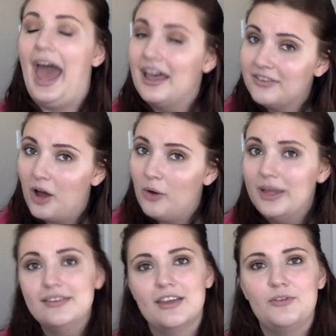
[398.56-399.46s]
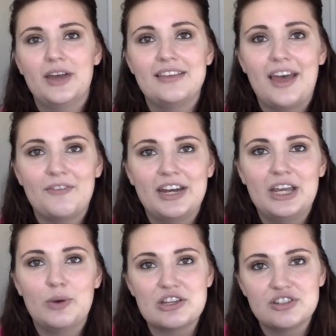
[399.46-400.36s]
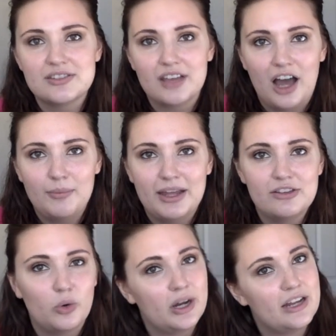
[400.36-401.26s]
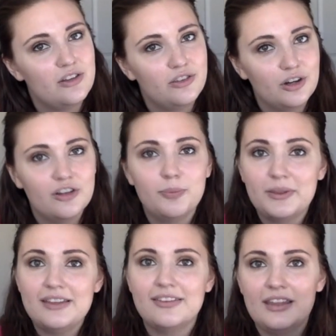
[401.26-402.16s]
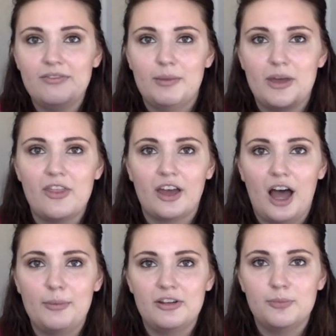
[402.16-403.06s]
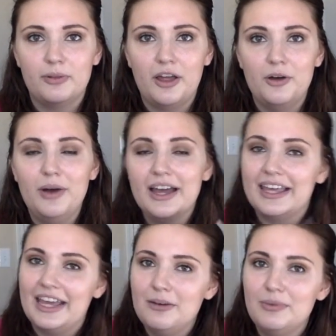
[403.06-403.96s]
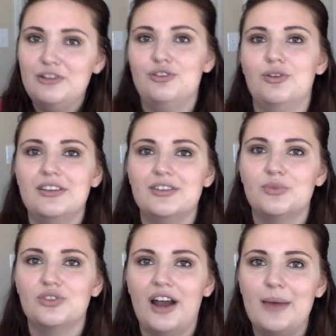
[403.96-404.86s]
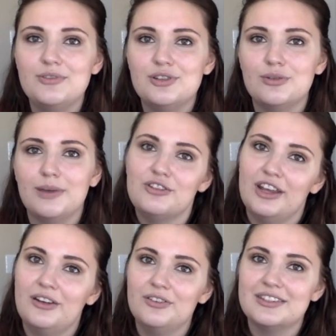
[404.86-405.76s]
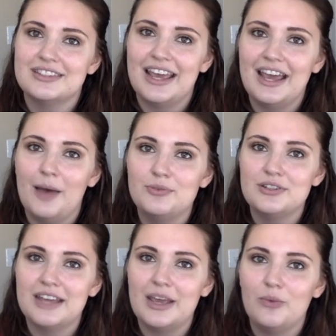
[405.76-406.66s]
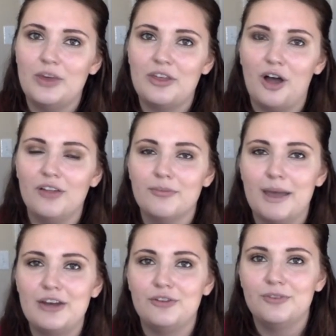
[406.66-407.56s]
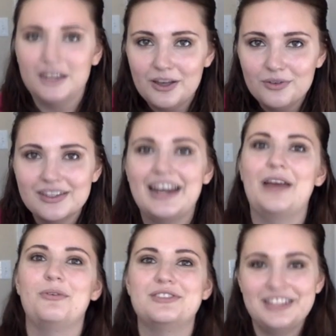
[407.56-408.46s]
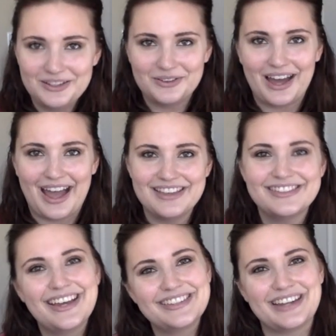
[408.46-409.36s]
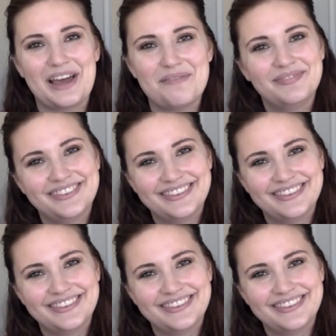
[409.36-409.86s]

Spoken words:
As always, if you guys have any questions, comments, or concerns, please leave them in the comments below. Again, be sure to subscribe to my channel to stay up to date with all of my new videos, and I will see you guys next time.